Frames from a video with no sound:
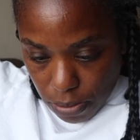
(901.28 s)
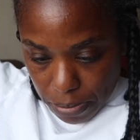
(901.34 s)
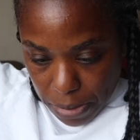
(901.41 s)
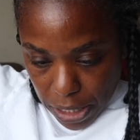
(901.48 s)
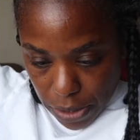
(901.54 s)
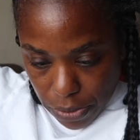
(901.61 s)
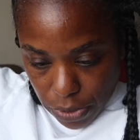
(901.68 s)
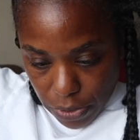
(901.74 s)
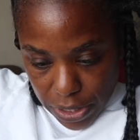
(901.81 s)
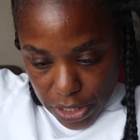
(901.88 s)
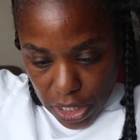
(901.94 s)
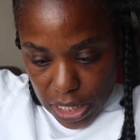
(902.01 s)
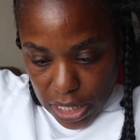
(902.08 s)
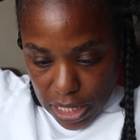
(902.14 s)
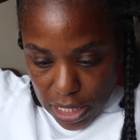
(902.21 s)
being with Reggie
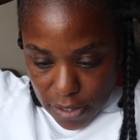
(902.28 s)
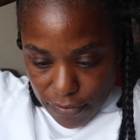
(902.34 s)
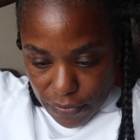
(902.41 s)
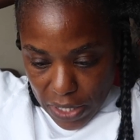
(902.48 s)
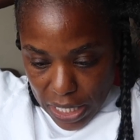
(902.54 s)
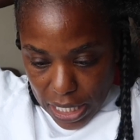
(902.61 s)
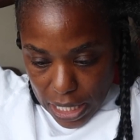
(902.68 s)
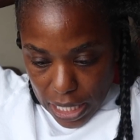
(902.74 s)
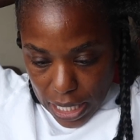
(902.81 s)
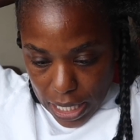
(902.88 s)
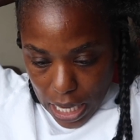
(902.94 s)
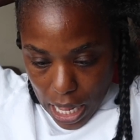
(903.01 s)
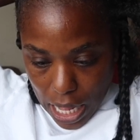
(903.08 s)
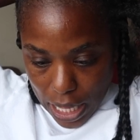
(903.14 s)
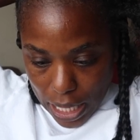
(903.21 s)
because he's vegan
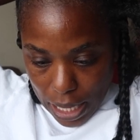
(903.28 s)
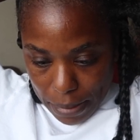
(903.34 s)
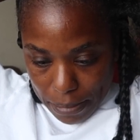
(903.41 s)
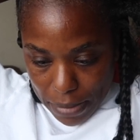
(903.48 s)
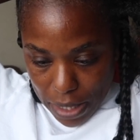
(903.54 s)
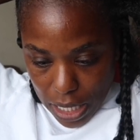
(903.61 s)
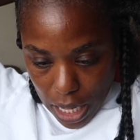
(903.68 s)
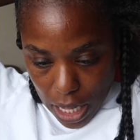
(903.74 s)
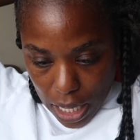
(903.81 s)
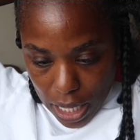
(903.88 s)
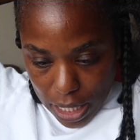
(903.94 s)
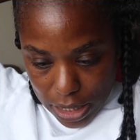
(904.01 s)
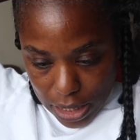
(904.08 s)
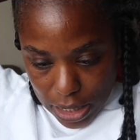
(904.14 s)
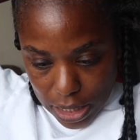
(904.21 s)
and I am
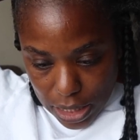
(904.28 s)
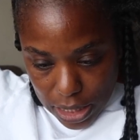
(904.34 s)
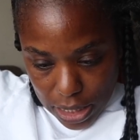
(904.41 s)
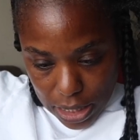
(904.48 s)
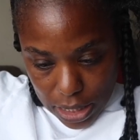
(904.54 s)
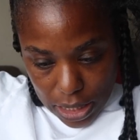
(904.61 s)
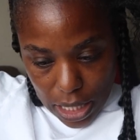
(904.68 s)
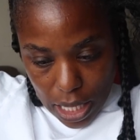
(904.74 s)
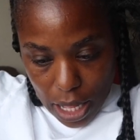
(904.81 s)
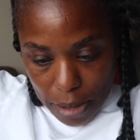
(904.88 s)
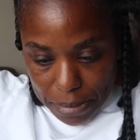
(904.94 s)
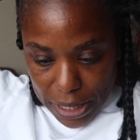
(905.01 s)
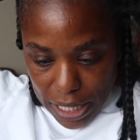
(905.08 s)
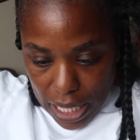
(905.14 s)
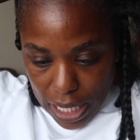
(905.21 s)
not. She said, is it
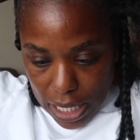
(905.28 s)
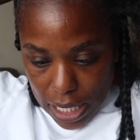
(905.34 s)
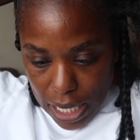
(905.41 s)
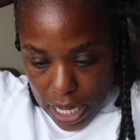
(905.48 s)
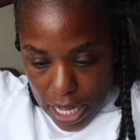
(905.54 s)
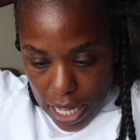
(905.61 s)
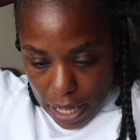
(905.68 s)
complicated?